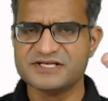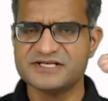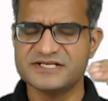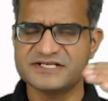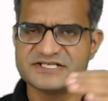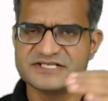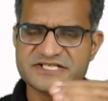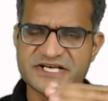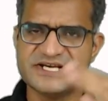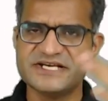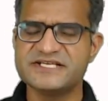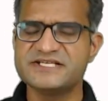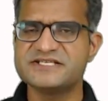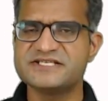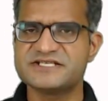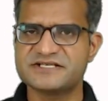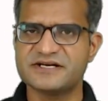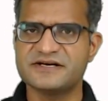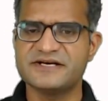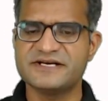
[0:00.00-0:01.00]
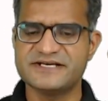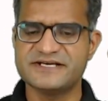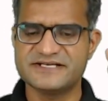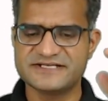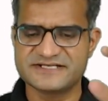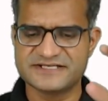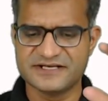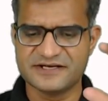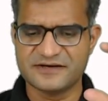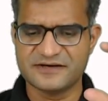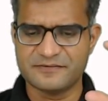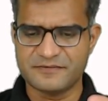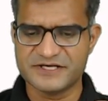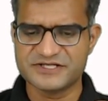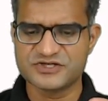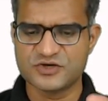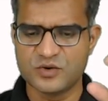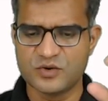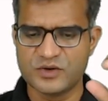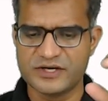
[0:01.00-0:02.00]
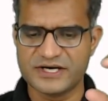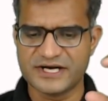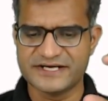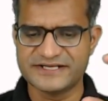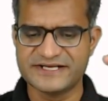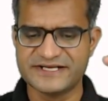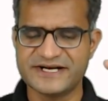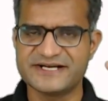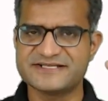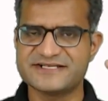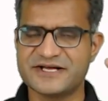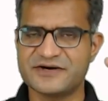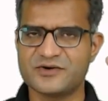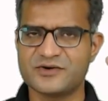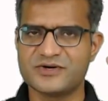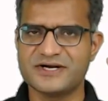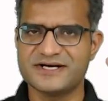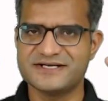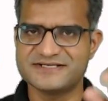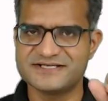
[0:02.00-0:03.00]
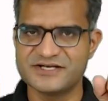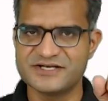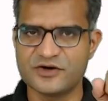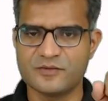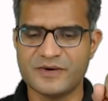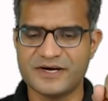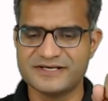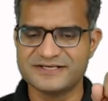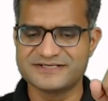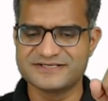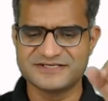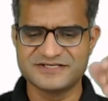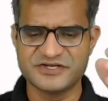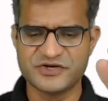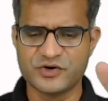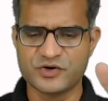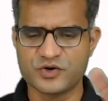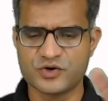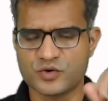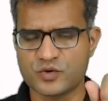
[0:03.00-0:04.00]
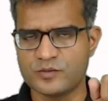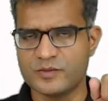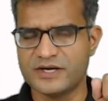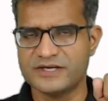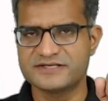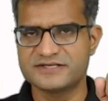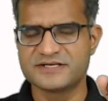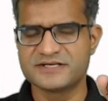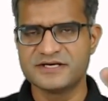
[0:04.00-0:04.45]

change is much lower. I think it is around 0 marks, 0 to 2 marks.